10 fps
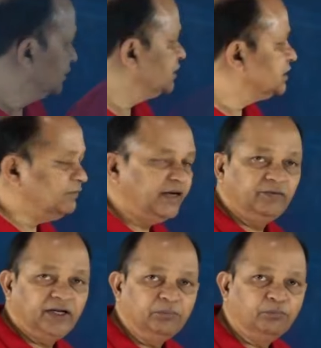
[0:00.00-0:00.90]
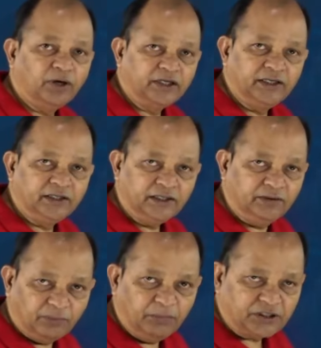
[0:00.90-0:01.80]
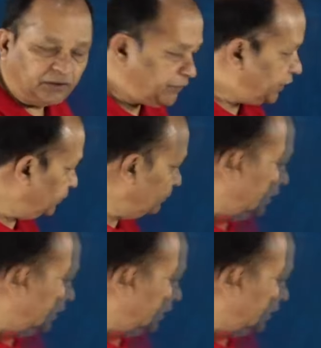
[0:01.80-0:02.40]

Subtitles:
This is a very, very important information for you.